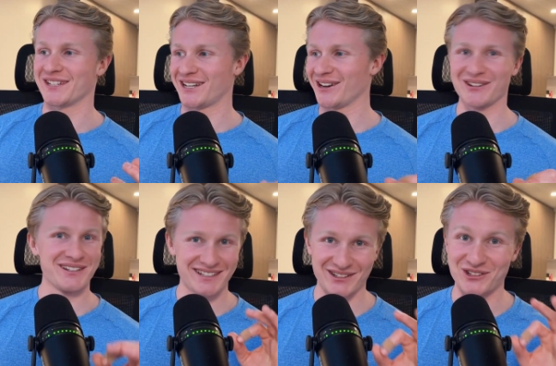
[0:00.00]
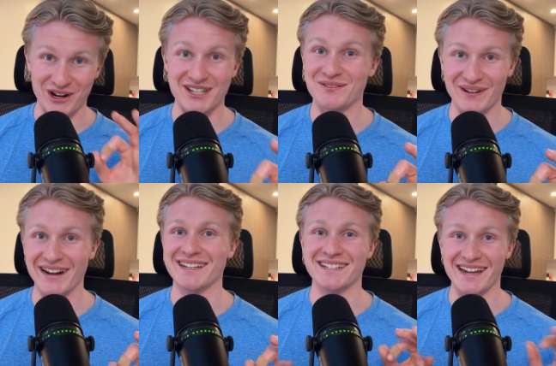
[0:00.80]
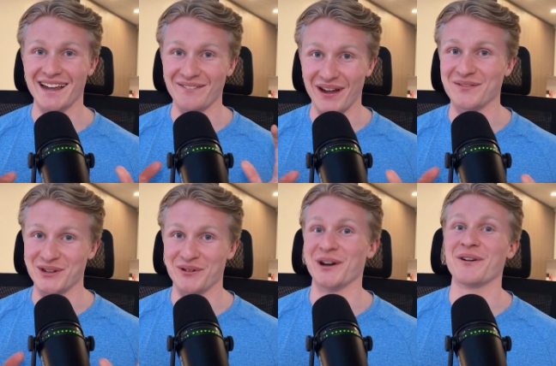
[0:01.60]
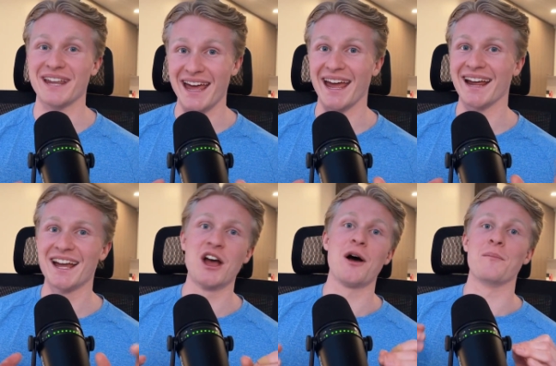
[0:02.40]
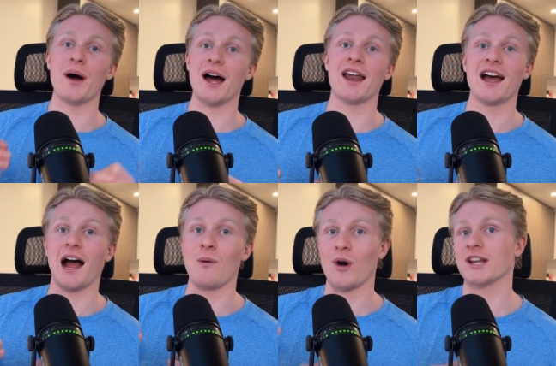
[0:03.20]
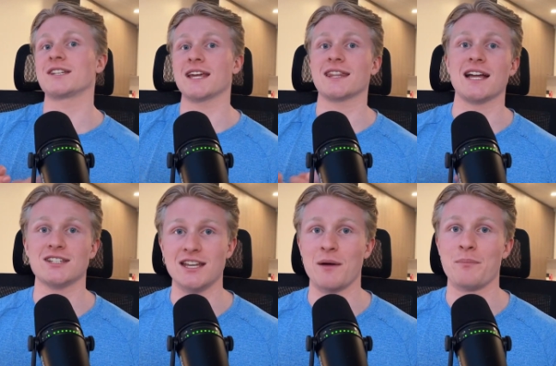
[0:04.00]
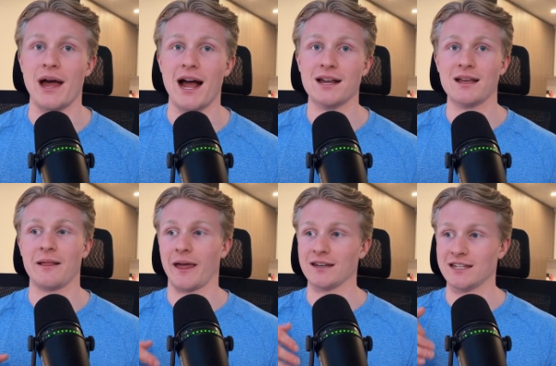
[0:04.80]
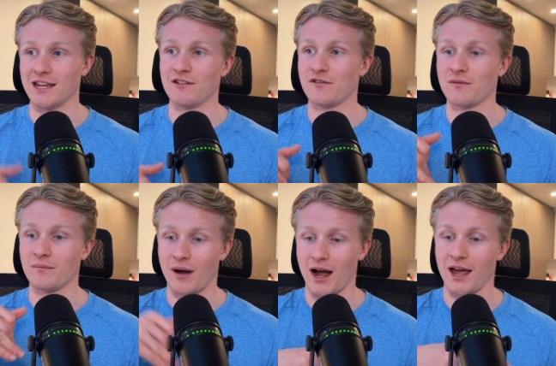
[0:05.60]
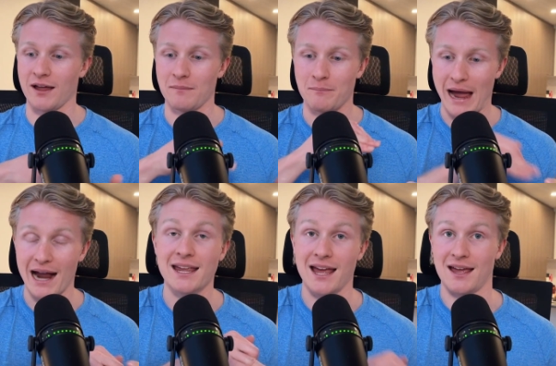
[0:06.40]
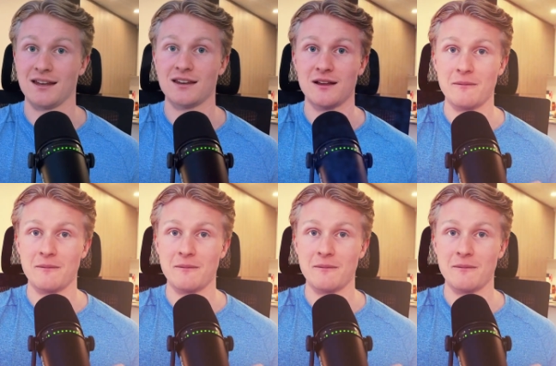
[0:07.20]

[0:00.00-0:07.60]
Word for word: so, so trust me when I say I'm, I'm doing okay. But I want to take that step back and give my back end,